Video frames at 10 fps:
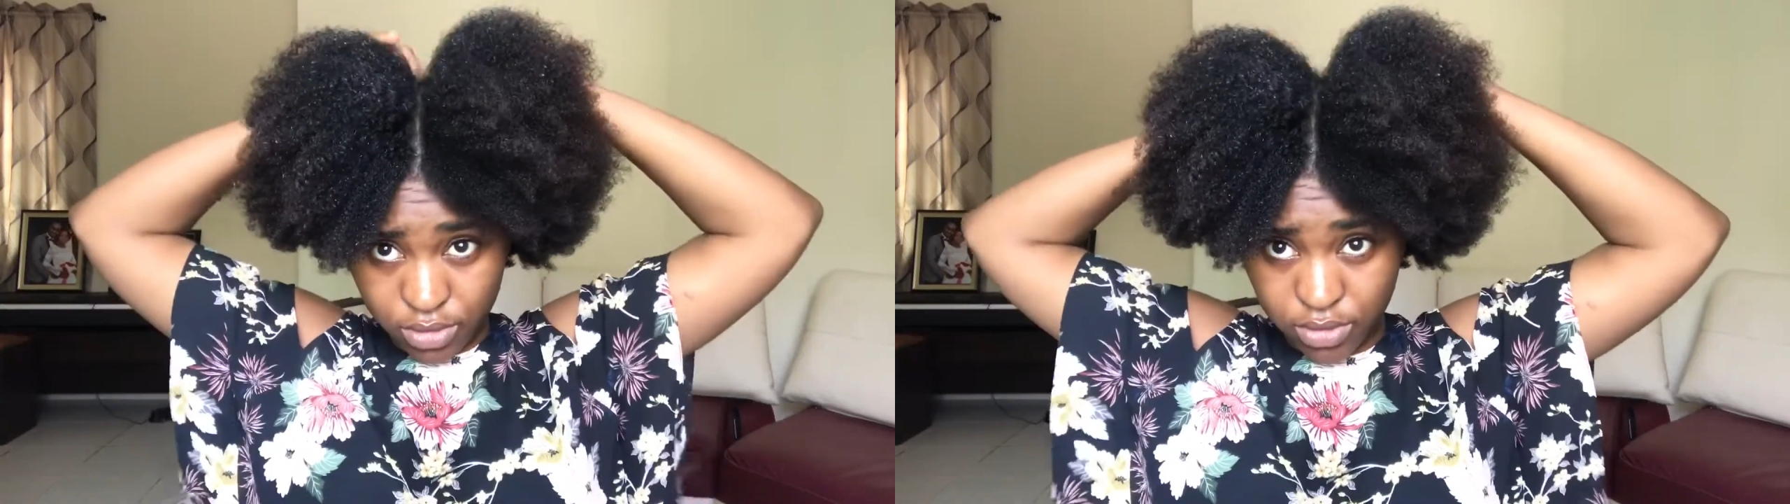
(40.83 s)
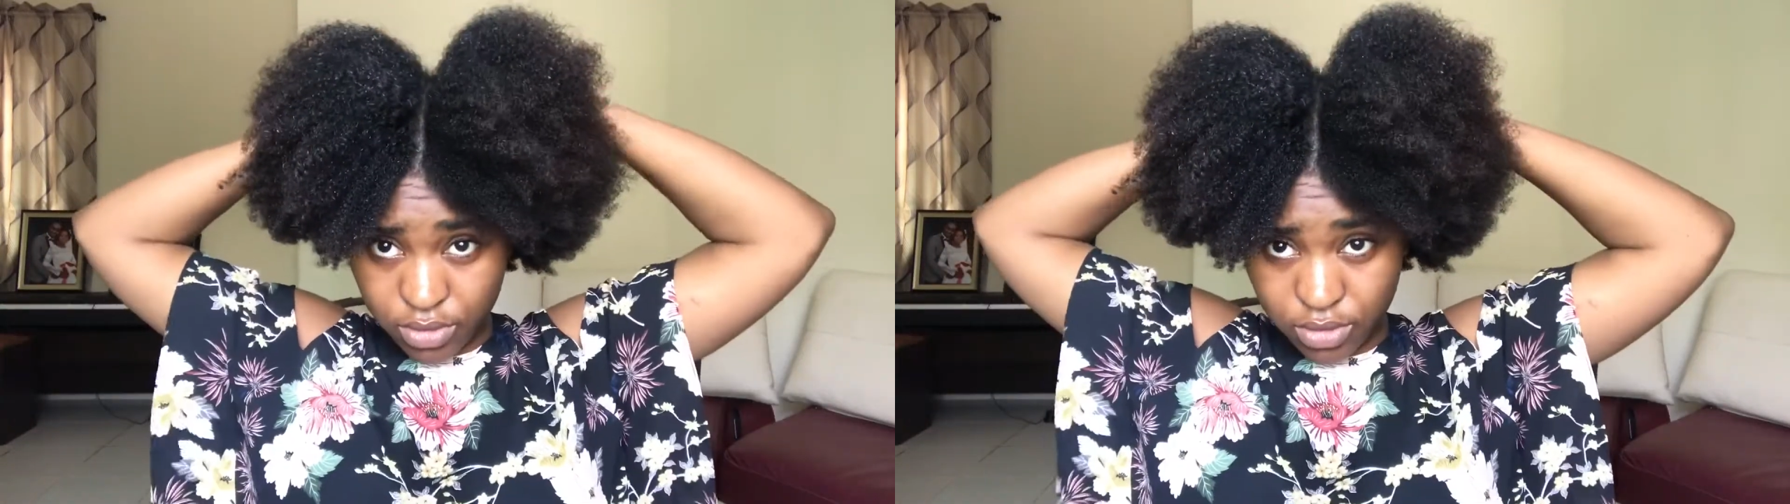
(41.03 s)

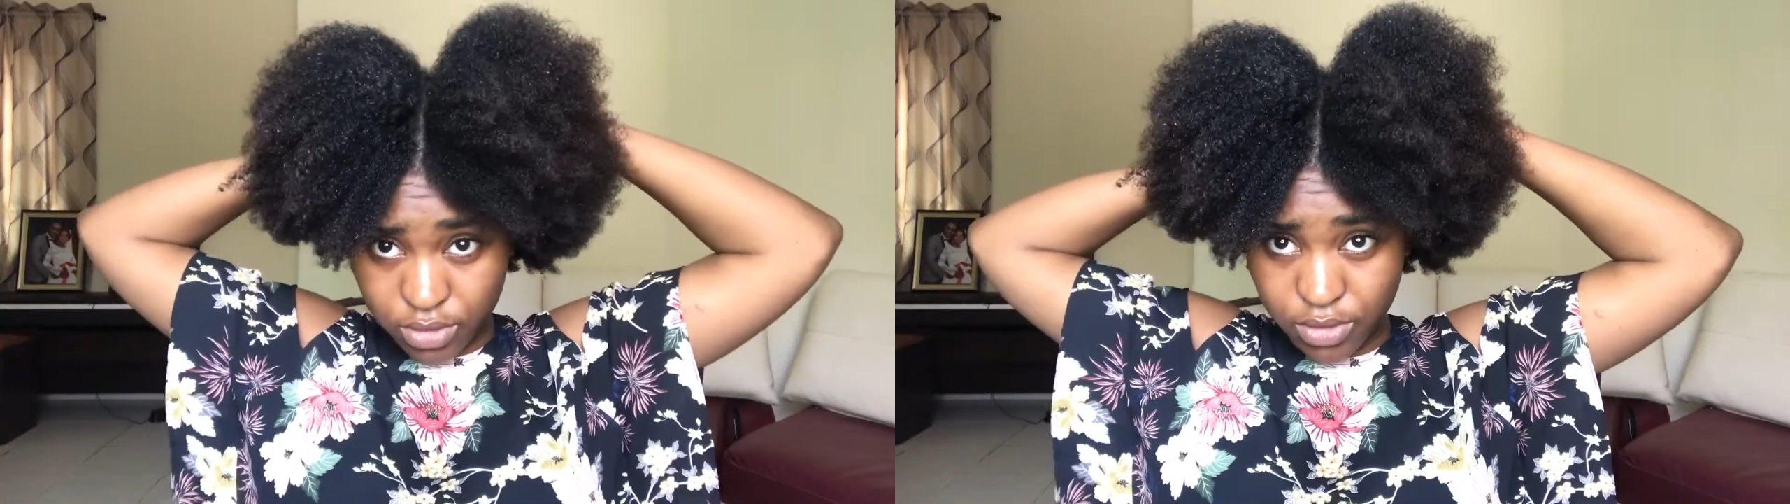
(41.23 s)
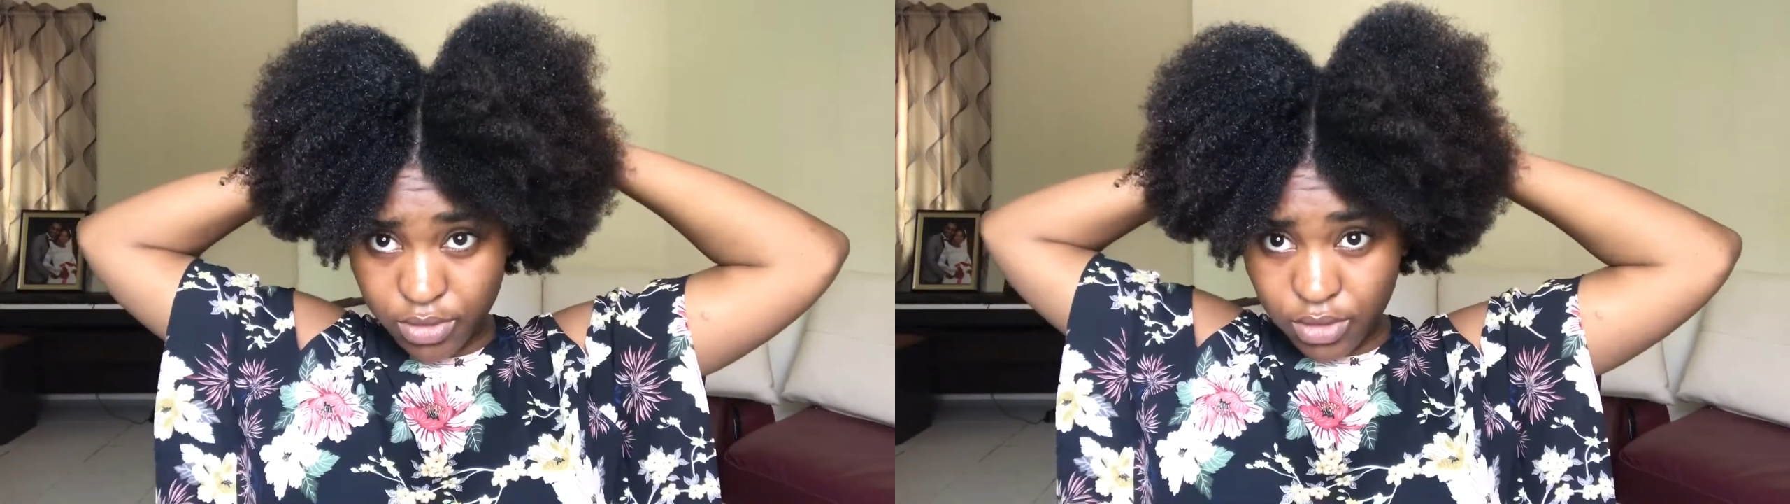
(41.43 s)
is
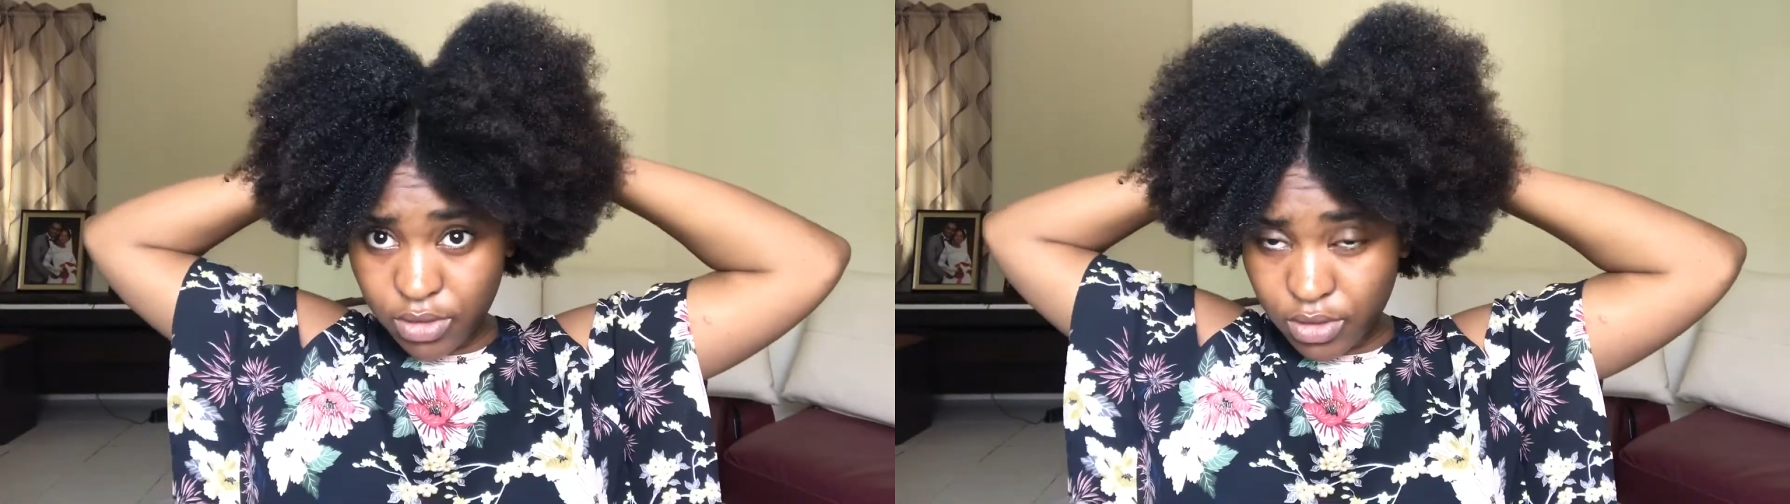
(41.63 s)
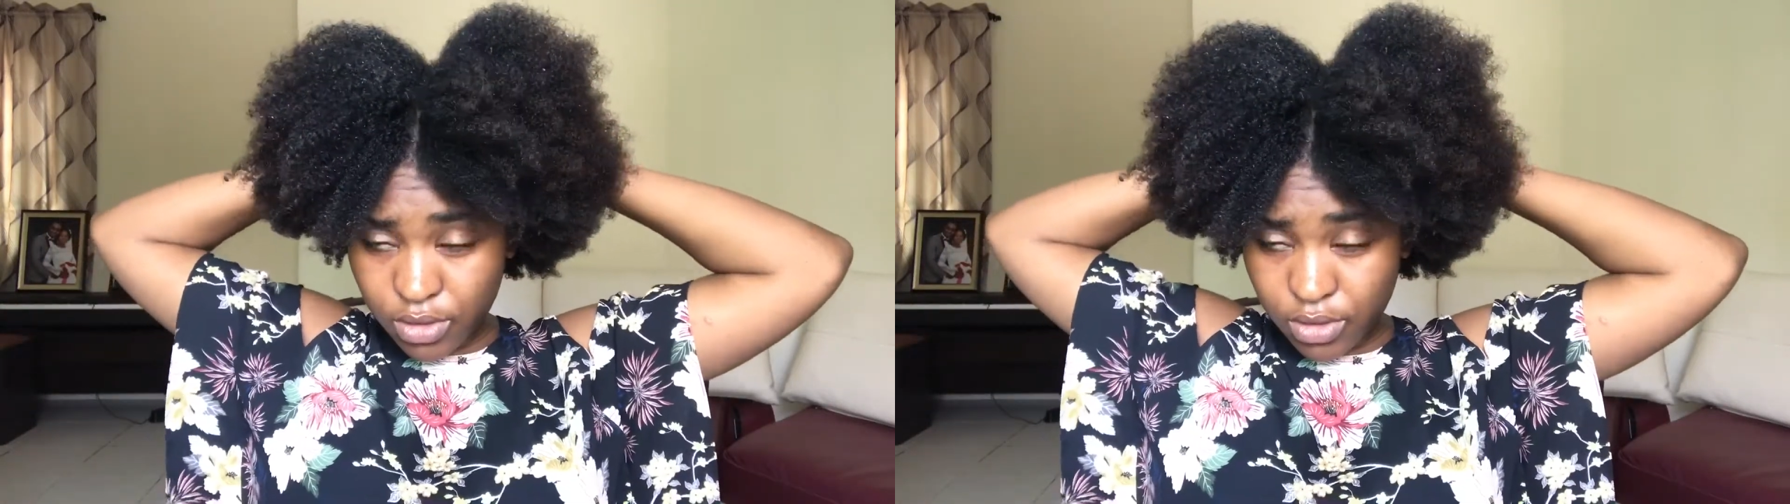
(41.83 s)
to separate my